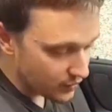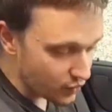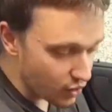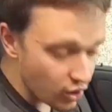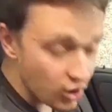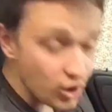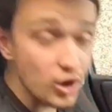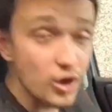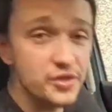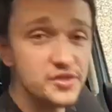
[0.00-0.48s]

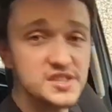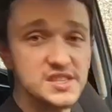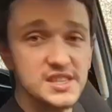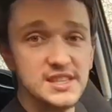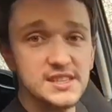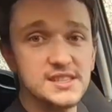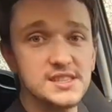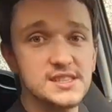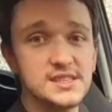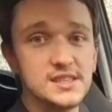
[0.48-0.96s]
got cloth
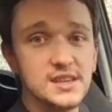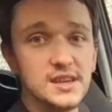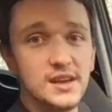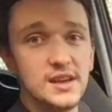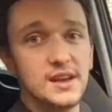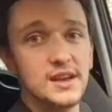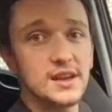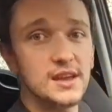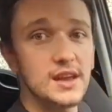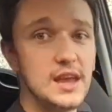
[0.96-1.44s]
seats,
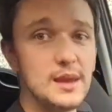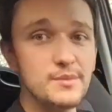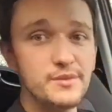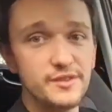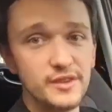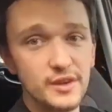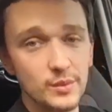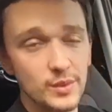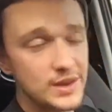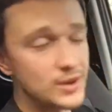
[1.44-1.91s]
keep
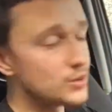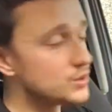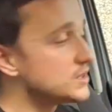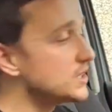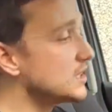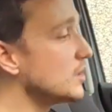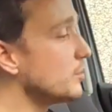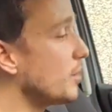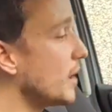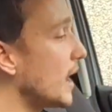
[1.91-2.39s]
fit windows
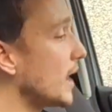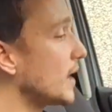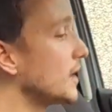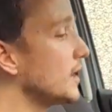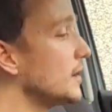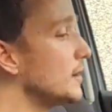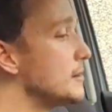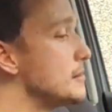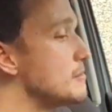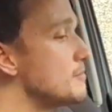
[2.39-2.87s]
in the back.
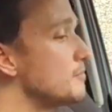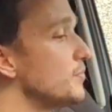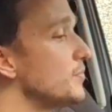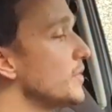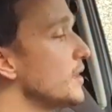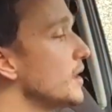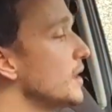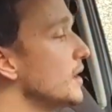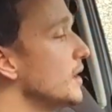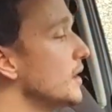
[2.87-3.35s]

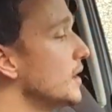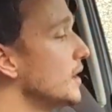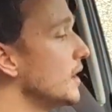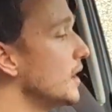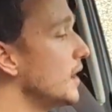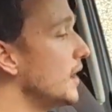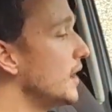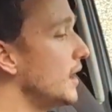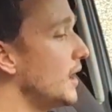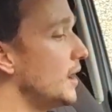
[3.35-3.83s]

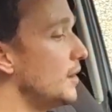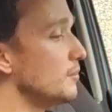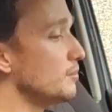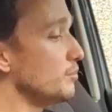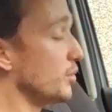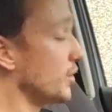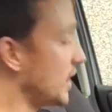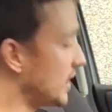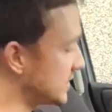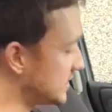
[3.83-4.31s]

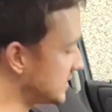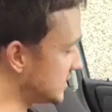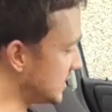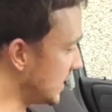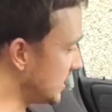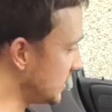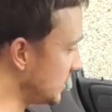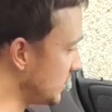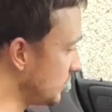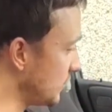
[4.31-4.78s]
But as
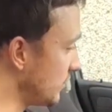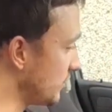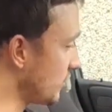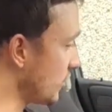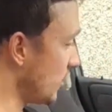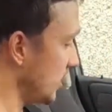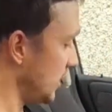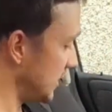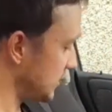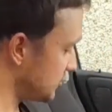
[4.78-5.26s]
standard, we've
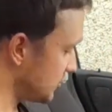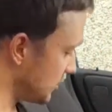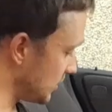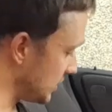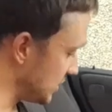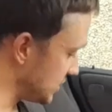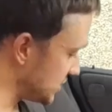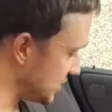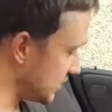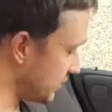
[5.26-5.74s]
got electric
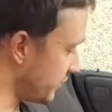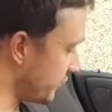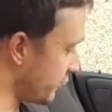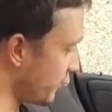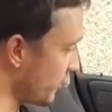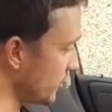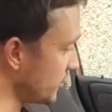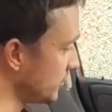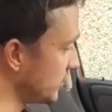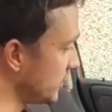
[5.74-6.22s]
windows in the
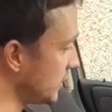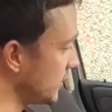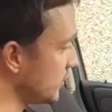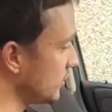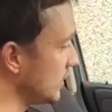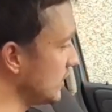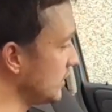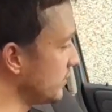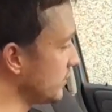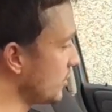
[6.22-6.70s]
front,
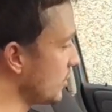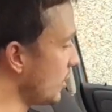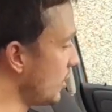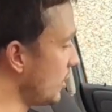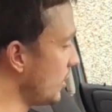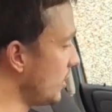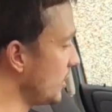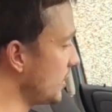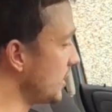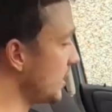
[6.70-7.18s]
we've
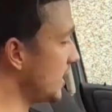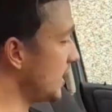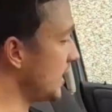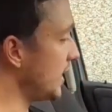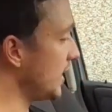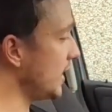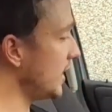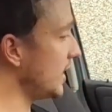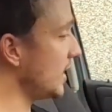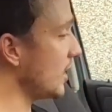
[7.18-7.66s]
got
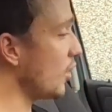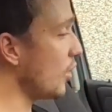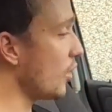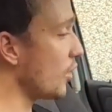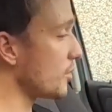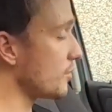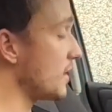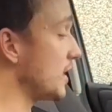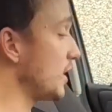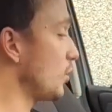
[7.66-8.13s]

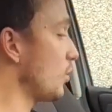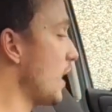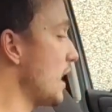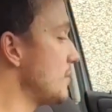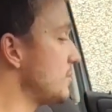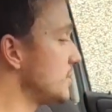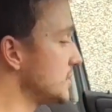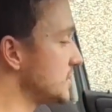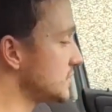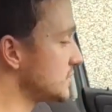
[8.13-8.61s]
automatic
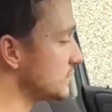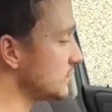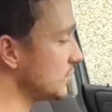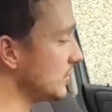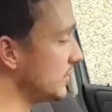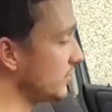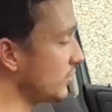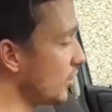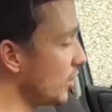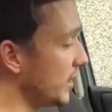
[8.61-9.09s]
wipers,
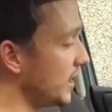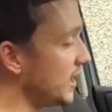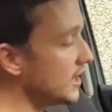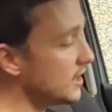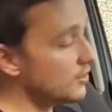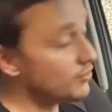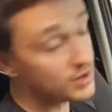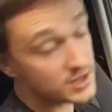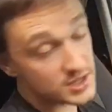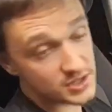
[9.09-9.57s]
we've got
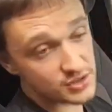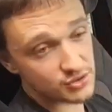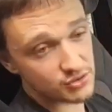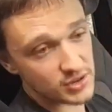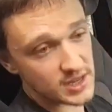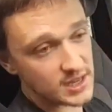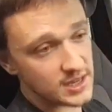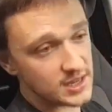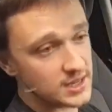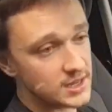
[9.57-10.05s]
heated rear
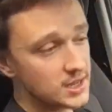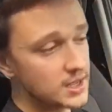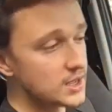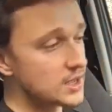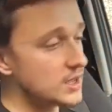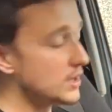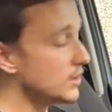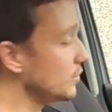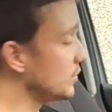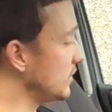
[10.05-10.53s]
screen,
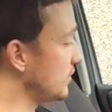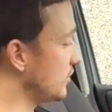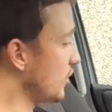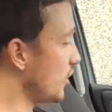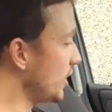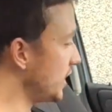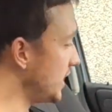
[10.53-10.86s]
we've got